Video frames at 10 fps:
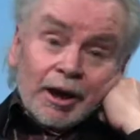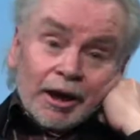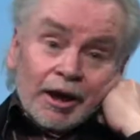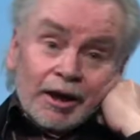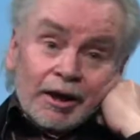
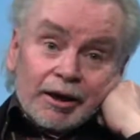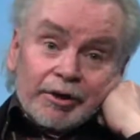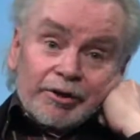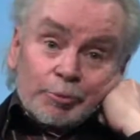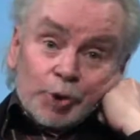
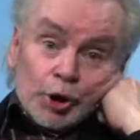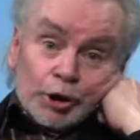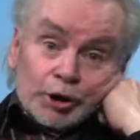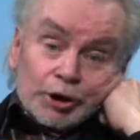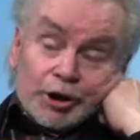and the
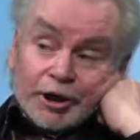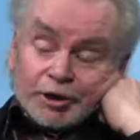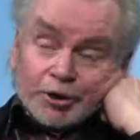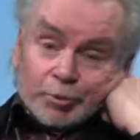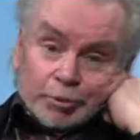modern cut
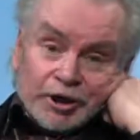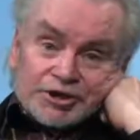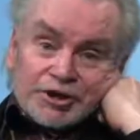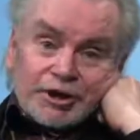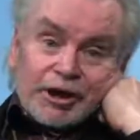to the
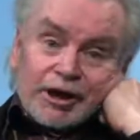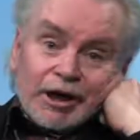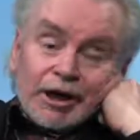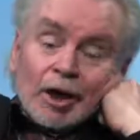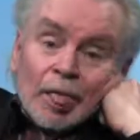present
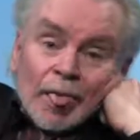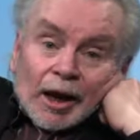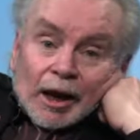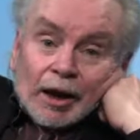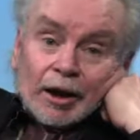day
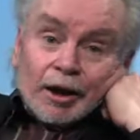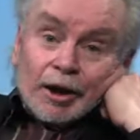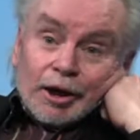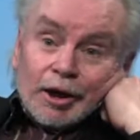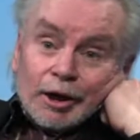
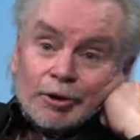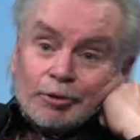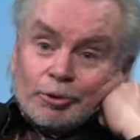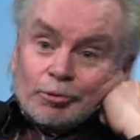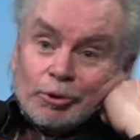
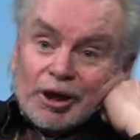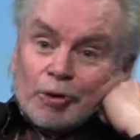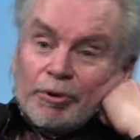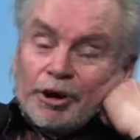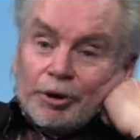uh, we,
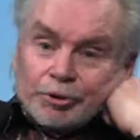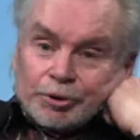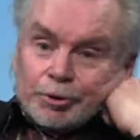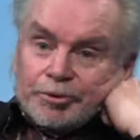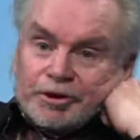we don't
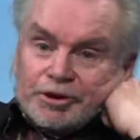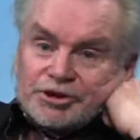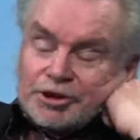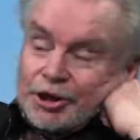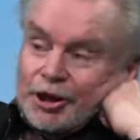do
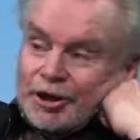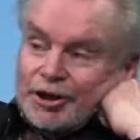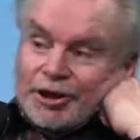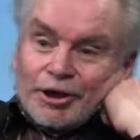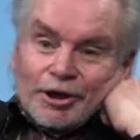this, you gotta,
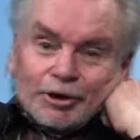you gotta